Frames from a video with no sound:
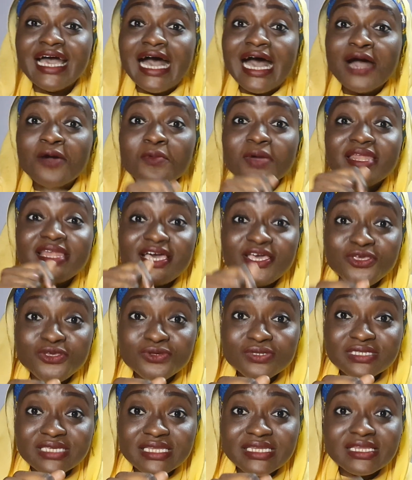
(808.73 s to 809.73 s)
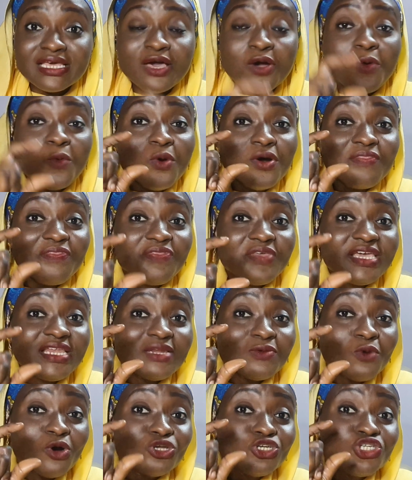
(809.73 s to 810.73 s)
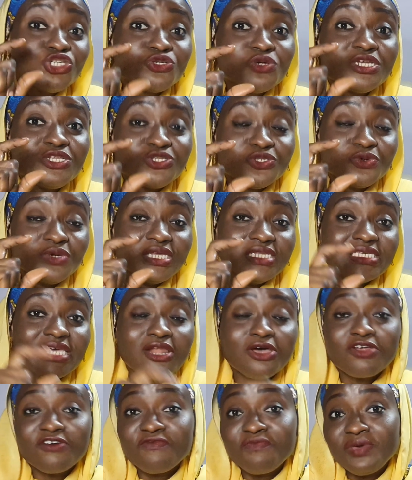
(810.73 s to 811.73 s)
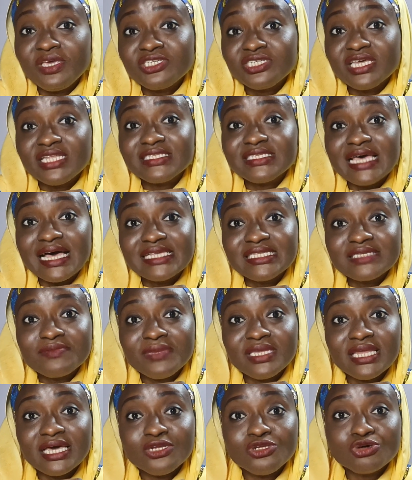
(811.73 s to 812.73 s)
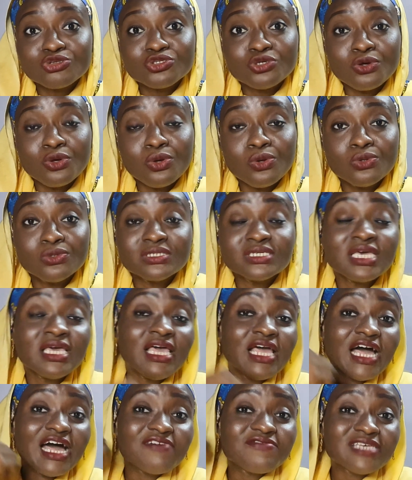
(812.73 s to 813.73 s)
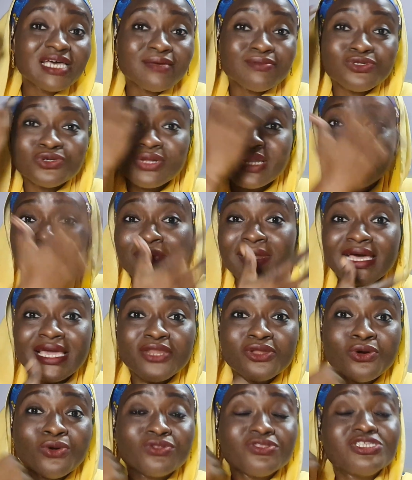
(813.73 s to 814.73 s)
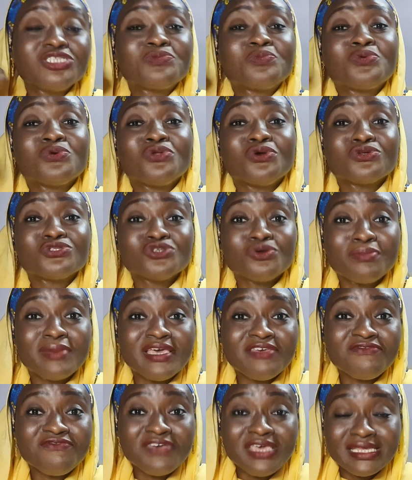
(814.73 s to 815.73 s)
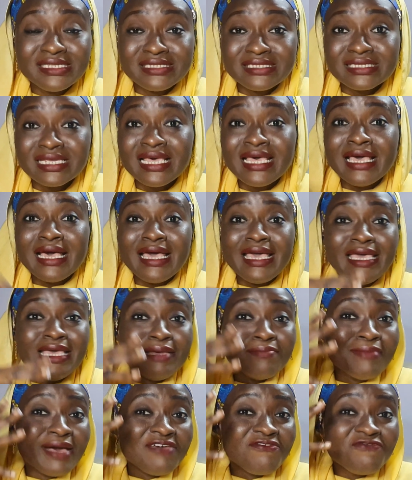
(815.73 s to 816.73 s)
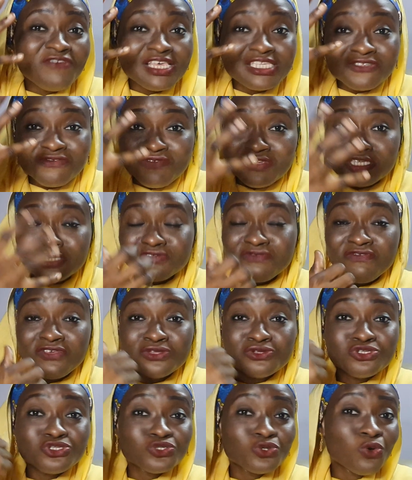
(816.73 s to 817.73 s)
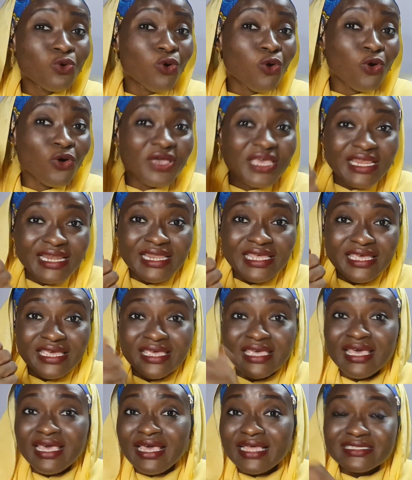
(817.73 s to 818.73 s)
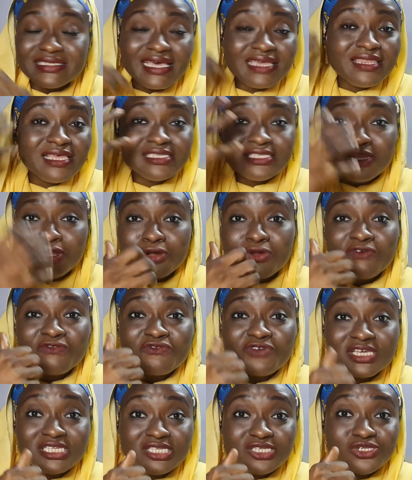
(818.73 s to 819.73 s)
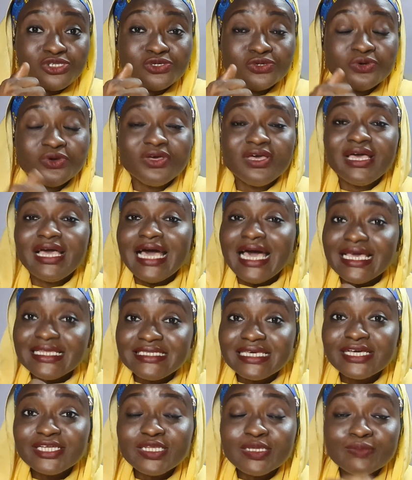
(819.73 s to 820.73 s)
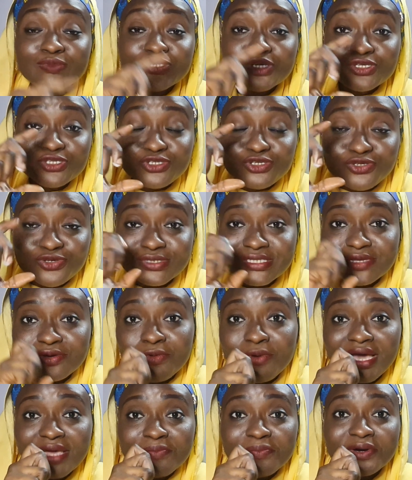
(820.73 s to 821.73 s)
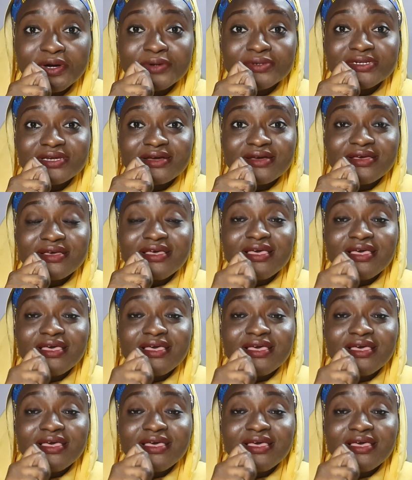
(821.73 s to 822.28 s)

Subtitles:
And when I use it, one trick to it, a lot of patients ask me that, Dr. Gold, after I'm done applying all these products on my face, my face feels so oily, it's like there's a lot of residue. I tell them, just use the white powder.